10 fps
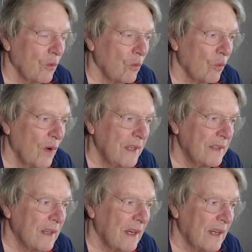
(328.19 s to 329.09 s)

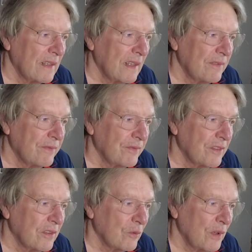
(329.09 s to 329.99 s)
When I
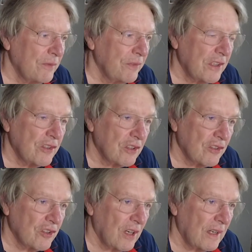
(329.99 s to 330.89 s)
finished
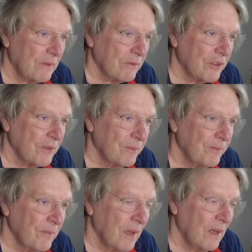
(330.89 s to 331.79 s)
at Triumphs,
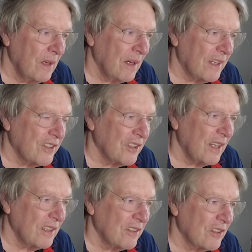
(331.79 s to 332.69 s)
it's
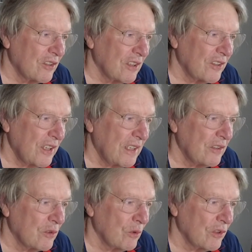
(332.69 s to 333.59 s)

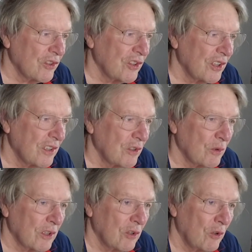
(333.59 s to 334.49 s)
heading towards turning
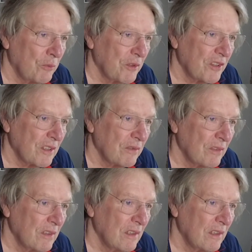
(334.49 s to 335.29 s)
to a cooperative.